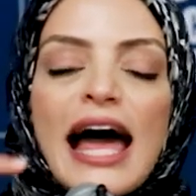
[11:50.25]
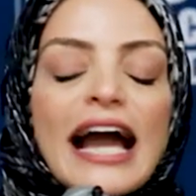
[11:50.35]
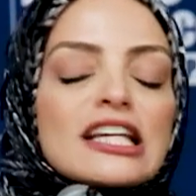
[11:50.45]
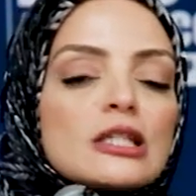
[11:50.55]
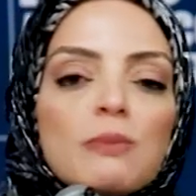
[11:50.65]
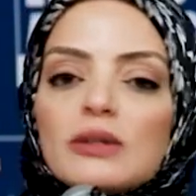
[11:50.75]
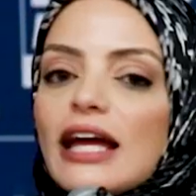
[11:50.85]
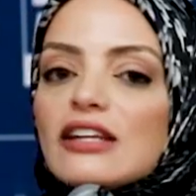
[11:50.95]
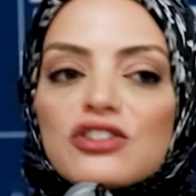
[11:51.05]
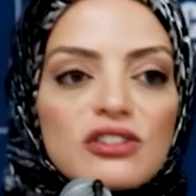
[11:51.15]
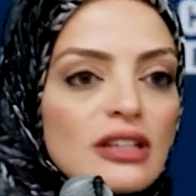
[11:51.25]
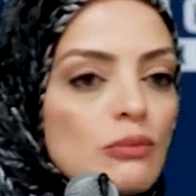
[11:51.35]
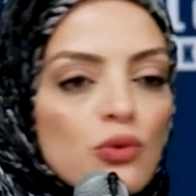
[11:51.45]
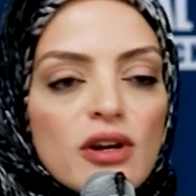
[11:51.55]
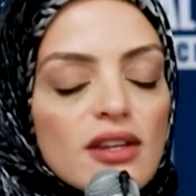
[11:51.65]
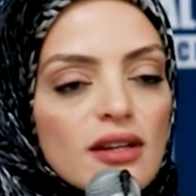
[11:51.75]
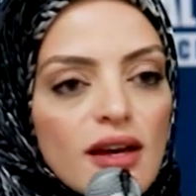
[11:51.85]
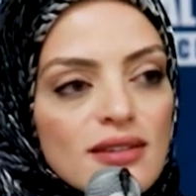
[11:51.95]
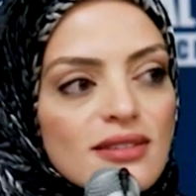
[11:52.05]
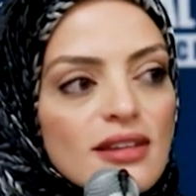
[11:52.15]
exponentially more than
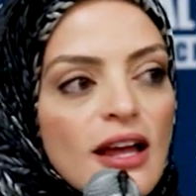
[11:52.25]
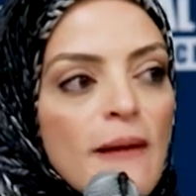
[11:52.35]
us,